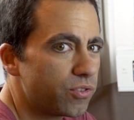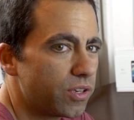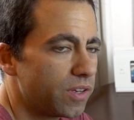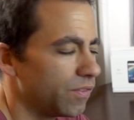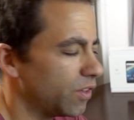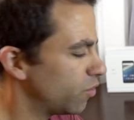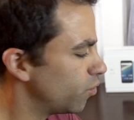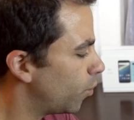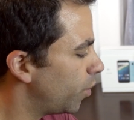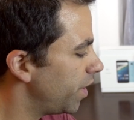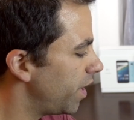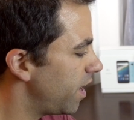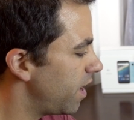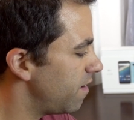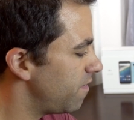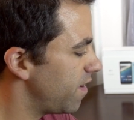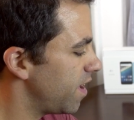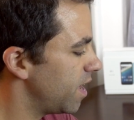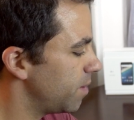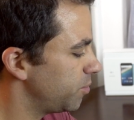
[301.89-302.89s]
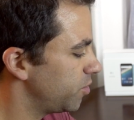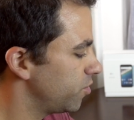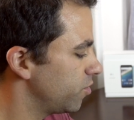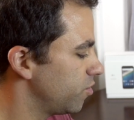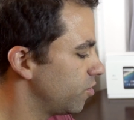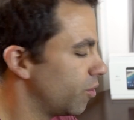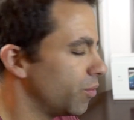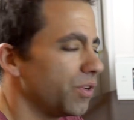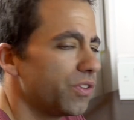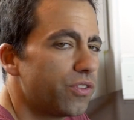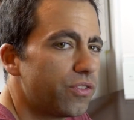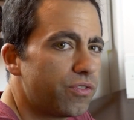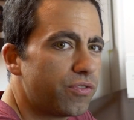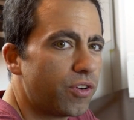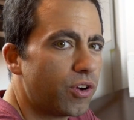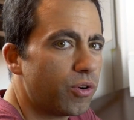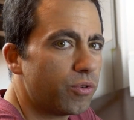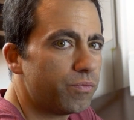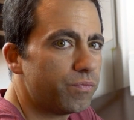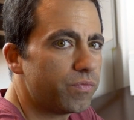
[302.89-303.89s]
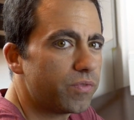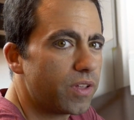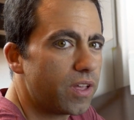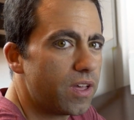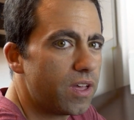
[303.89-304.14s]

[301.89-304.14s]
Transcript: If there's one and a half amps going into the phone,